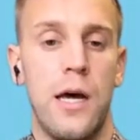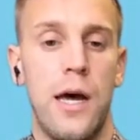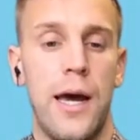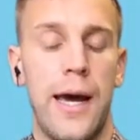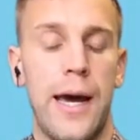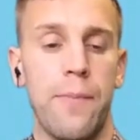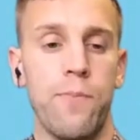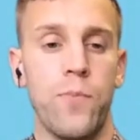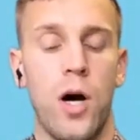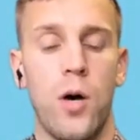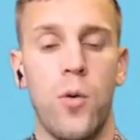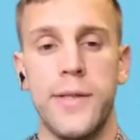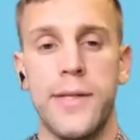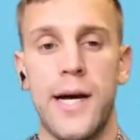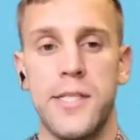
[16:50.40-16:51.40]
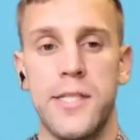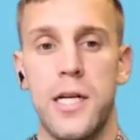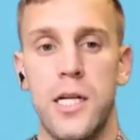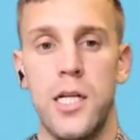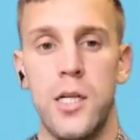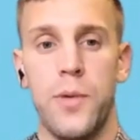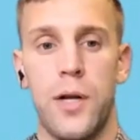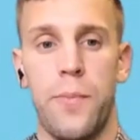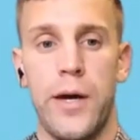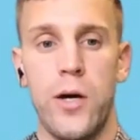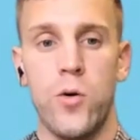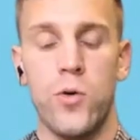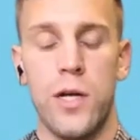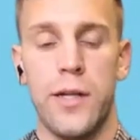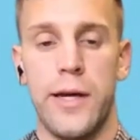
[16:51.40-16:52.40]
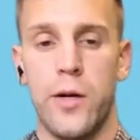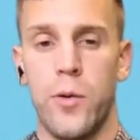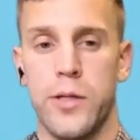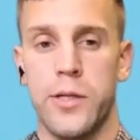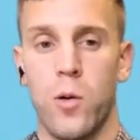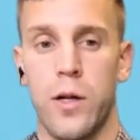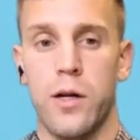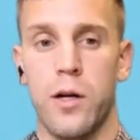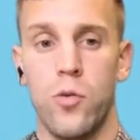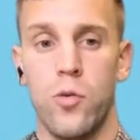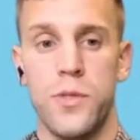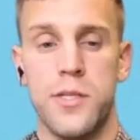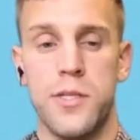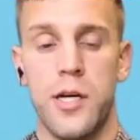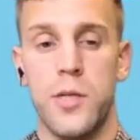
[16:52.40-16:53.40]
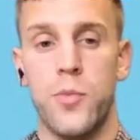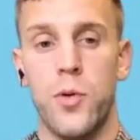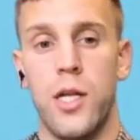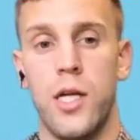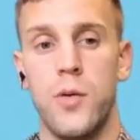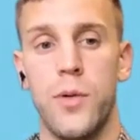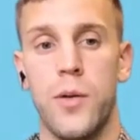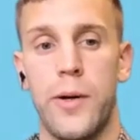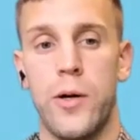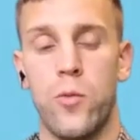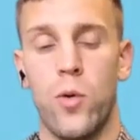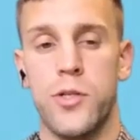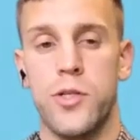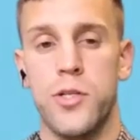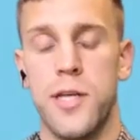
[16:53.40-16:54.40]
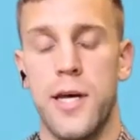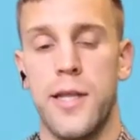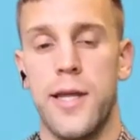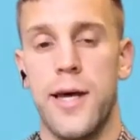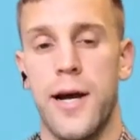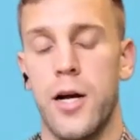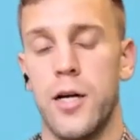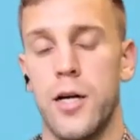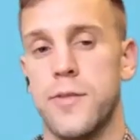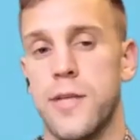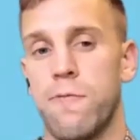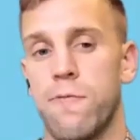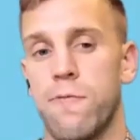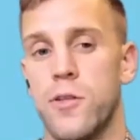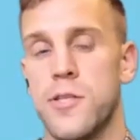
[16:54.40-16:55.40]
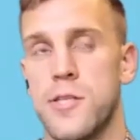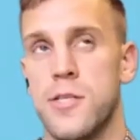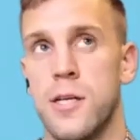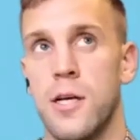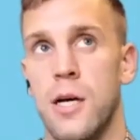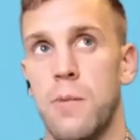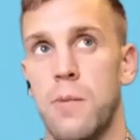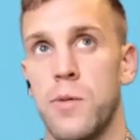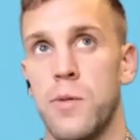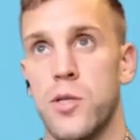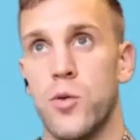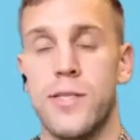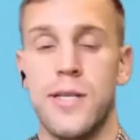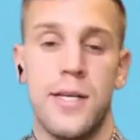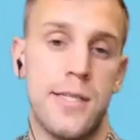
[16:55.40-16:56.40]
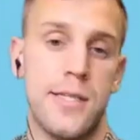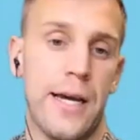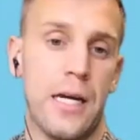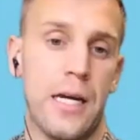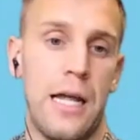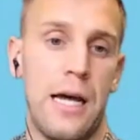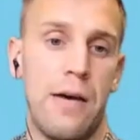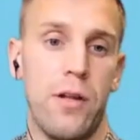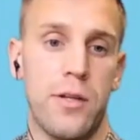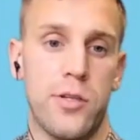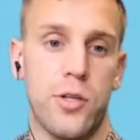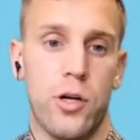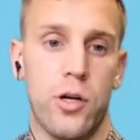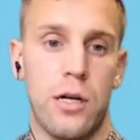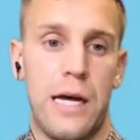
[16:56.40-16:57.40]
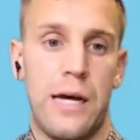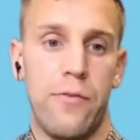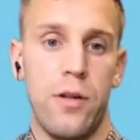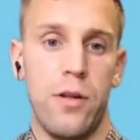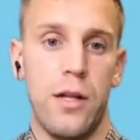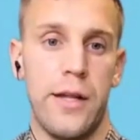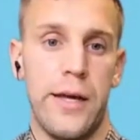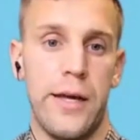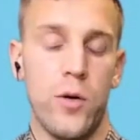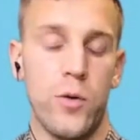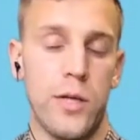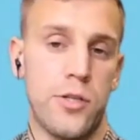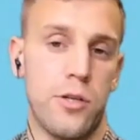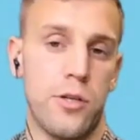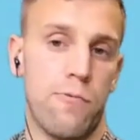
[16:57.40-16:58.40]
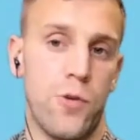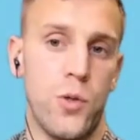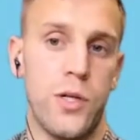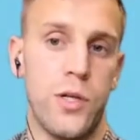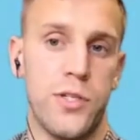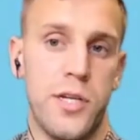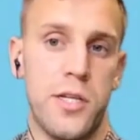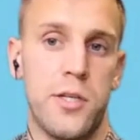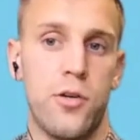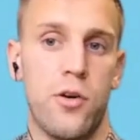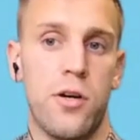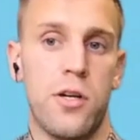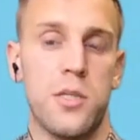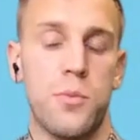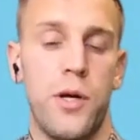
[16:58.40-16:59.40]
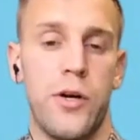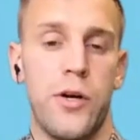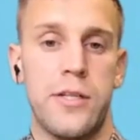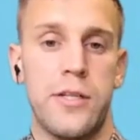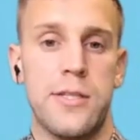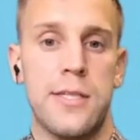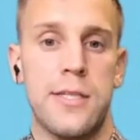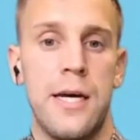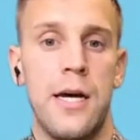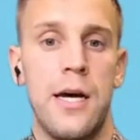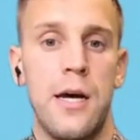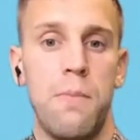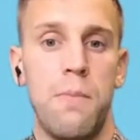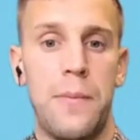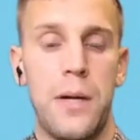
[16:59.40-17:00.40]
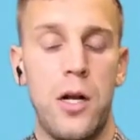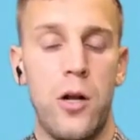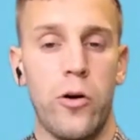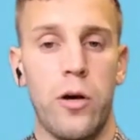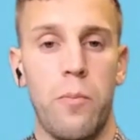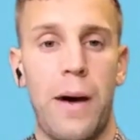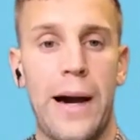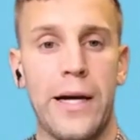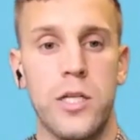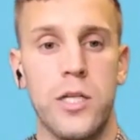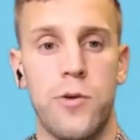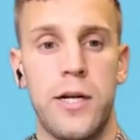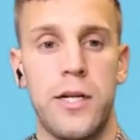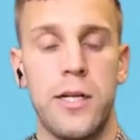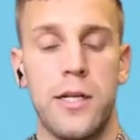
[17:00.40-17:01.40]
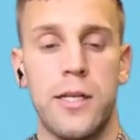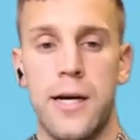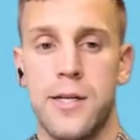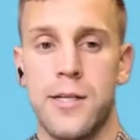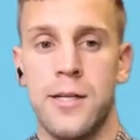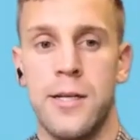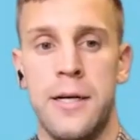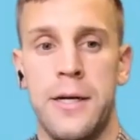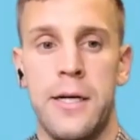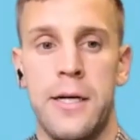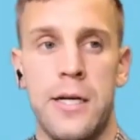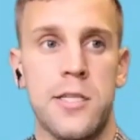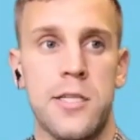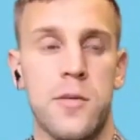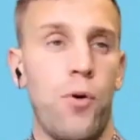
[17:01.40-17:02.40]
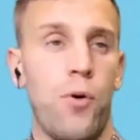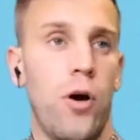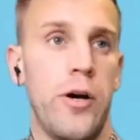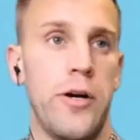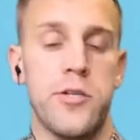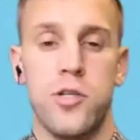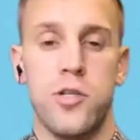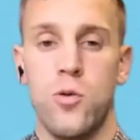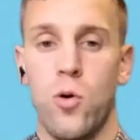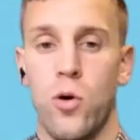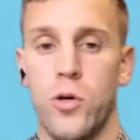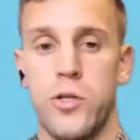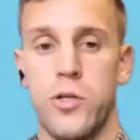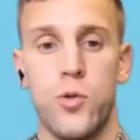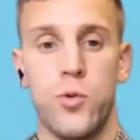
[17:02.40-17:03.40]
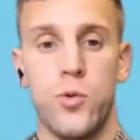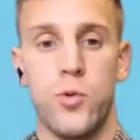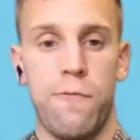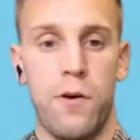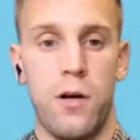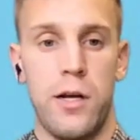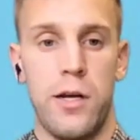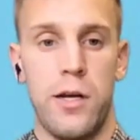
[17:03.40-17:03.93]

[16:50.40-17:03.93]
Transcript: I want to ask you a little bit about, and then I want to go on clubs and sides, but a little bit about what you said there, the difference between, say, second level and third level. And now that you're a few years into your experience, maybe looking back, is there anything that surprise you or you do differently,